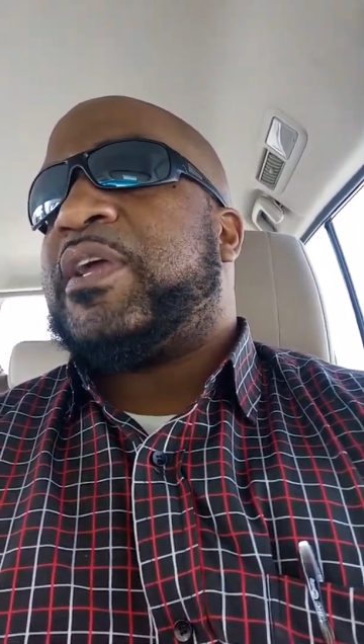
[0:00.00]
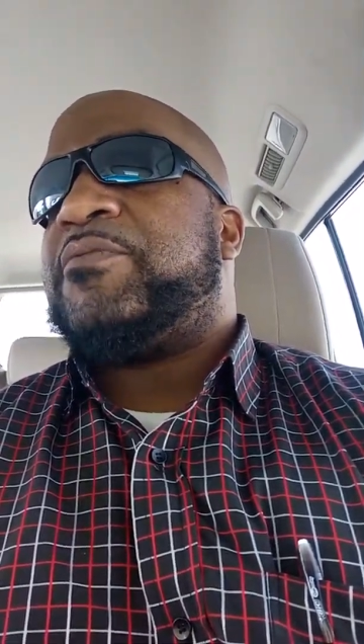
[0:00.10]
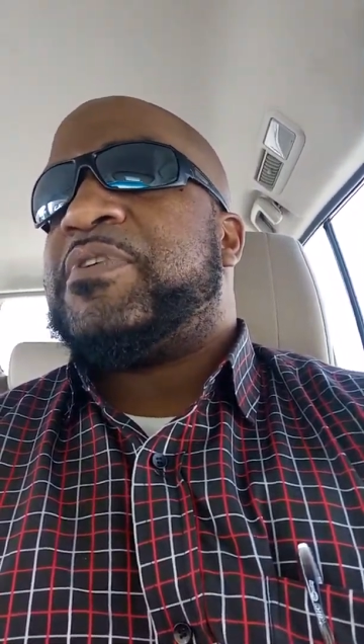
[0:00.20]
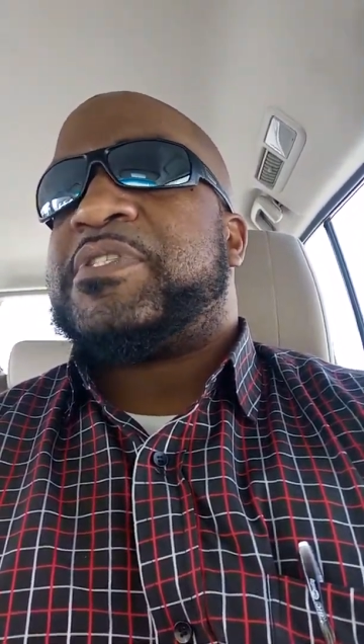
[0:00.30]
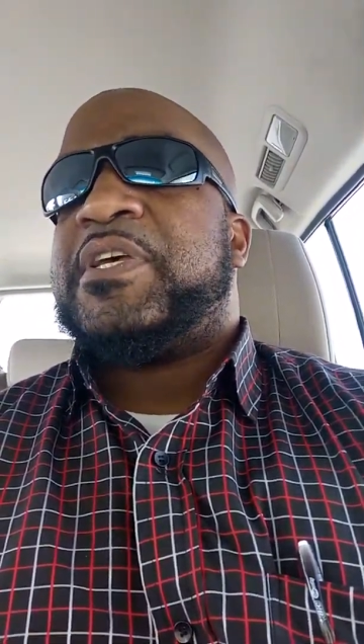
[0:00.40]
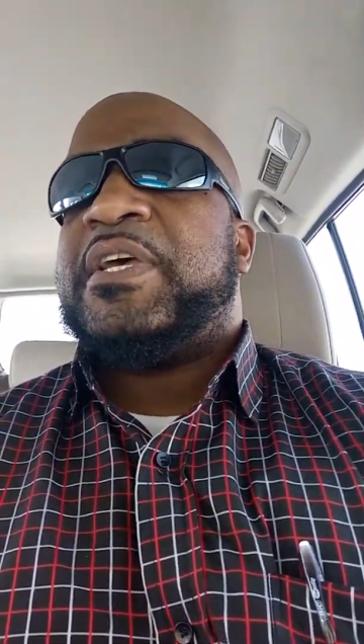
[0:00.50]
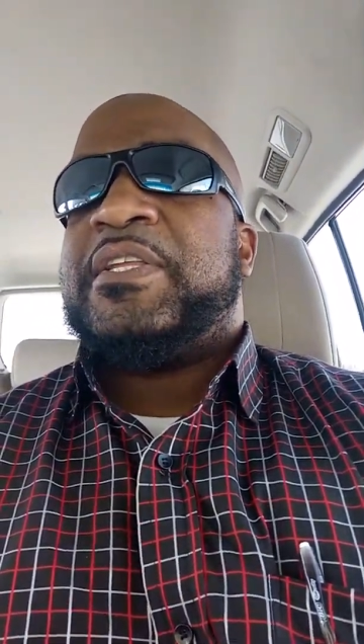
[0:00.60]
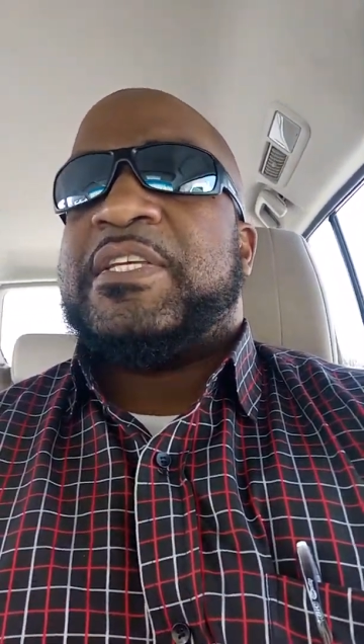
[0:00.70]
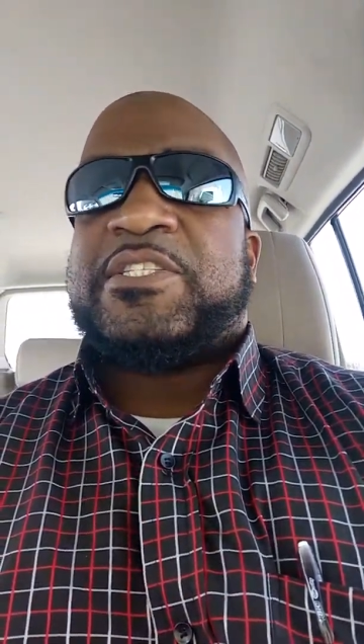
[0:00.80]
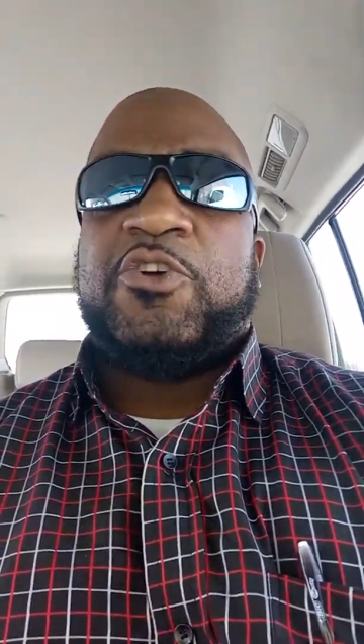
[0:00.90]
If it's,
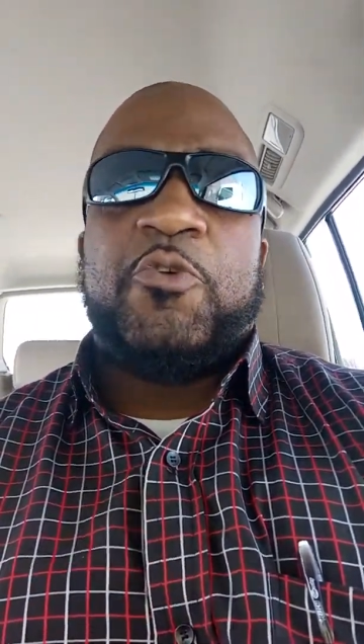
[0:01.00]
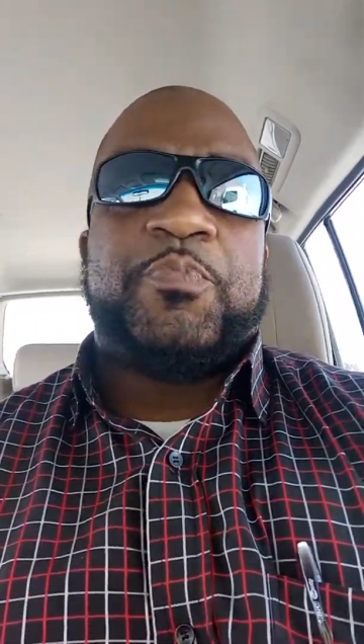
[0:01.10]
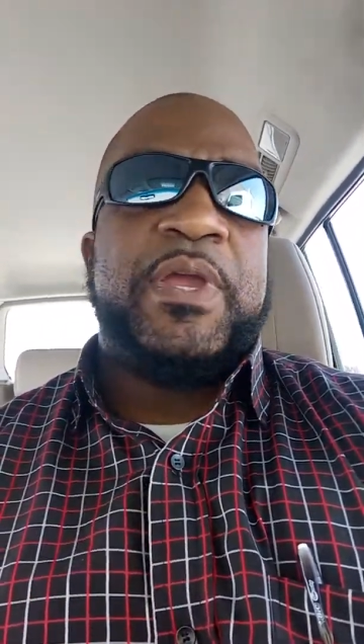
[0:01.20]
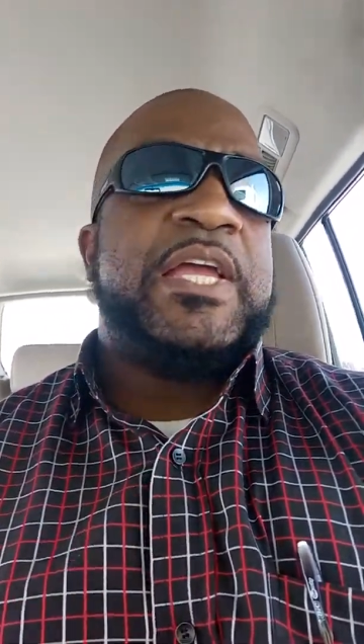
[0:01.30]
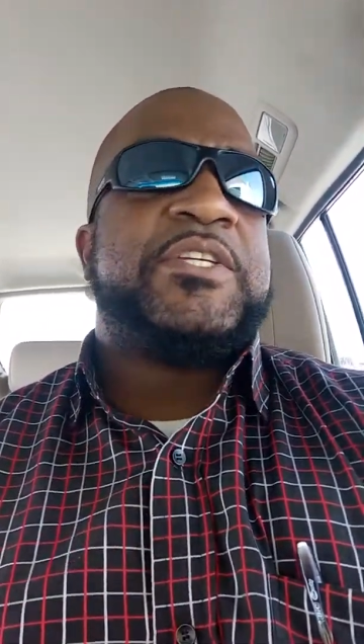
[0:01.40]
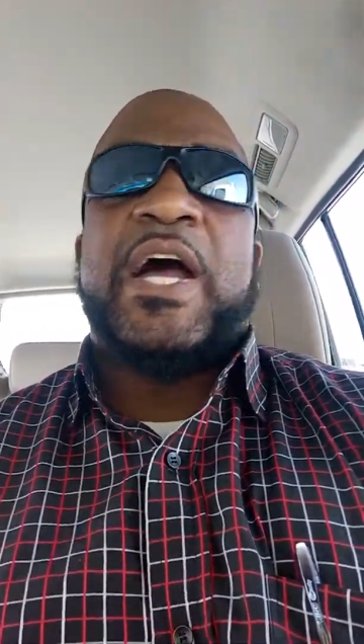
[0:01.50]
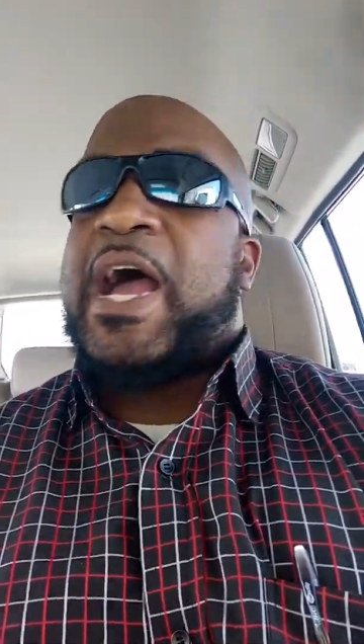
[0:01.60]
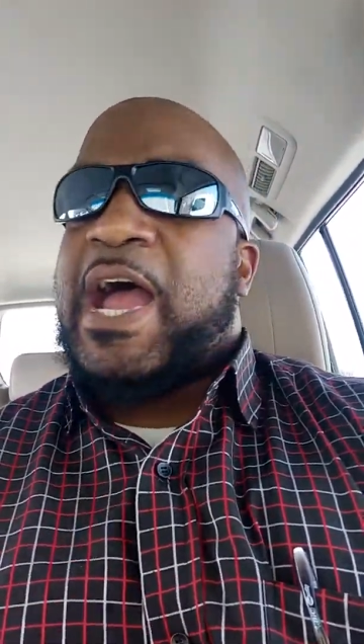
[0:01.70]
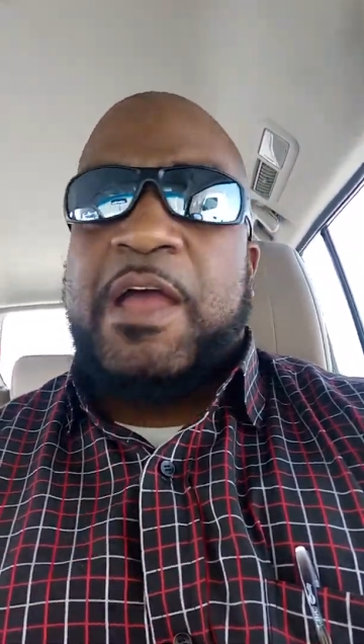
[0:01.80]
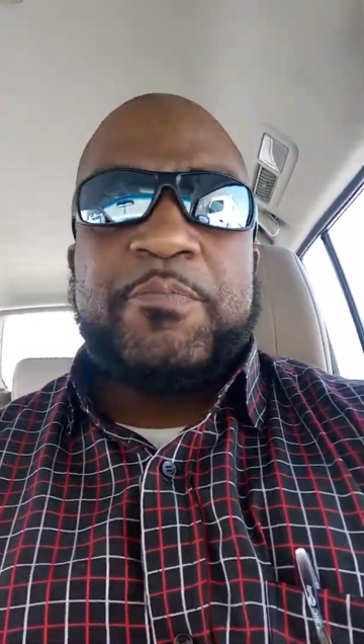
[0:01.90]
it's low pH or
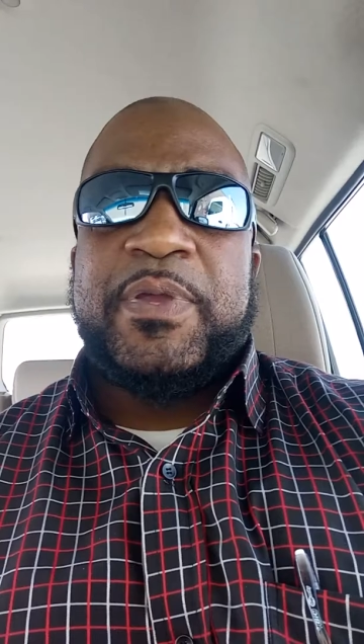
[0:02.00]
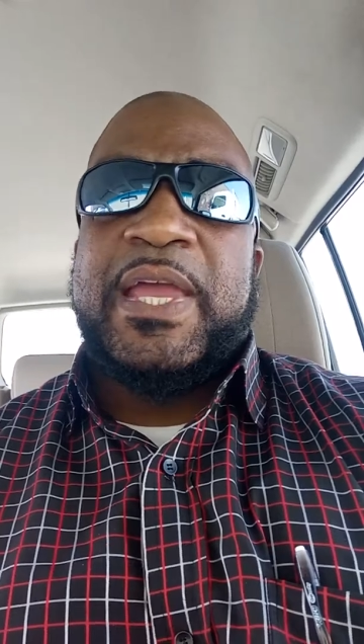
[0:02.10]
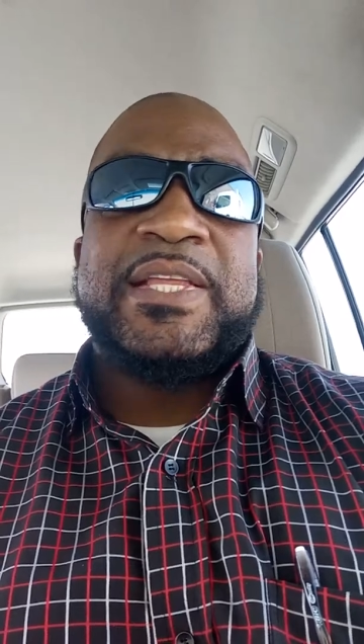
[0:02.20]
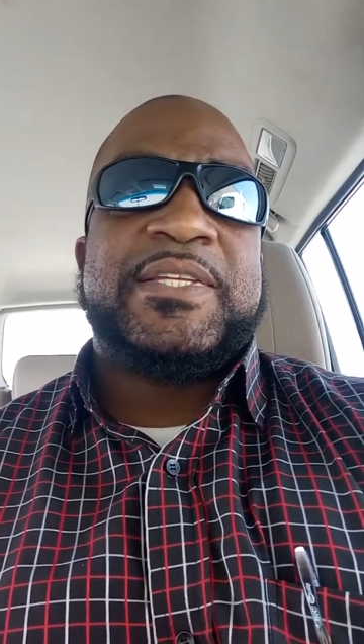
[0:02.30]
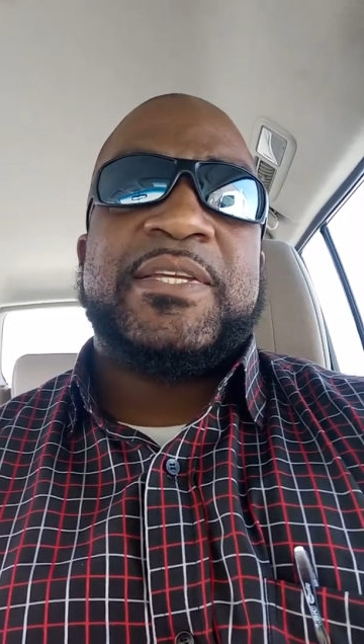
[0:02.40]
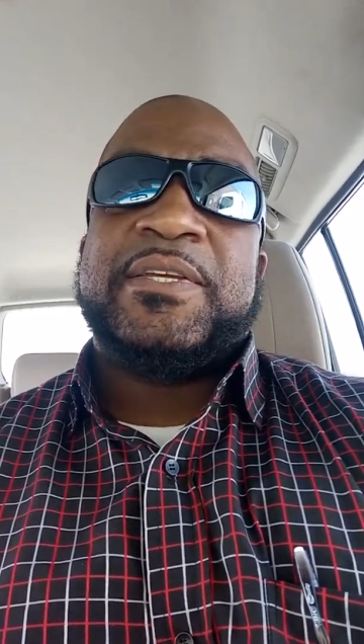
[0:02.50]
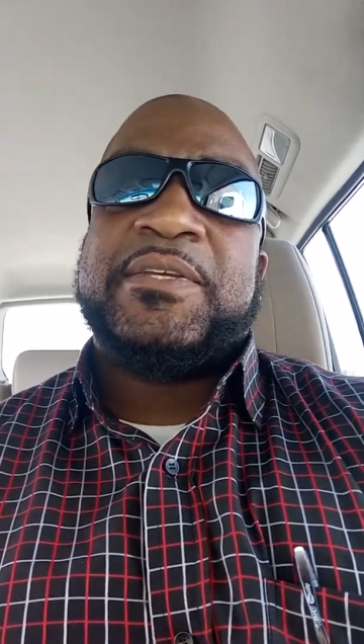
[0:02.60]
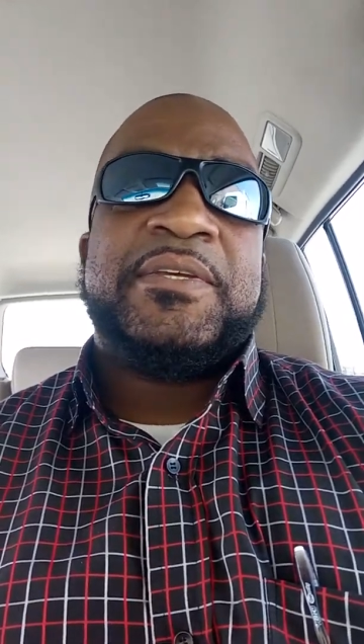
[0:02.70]
high pH,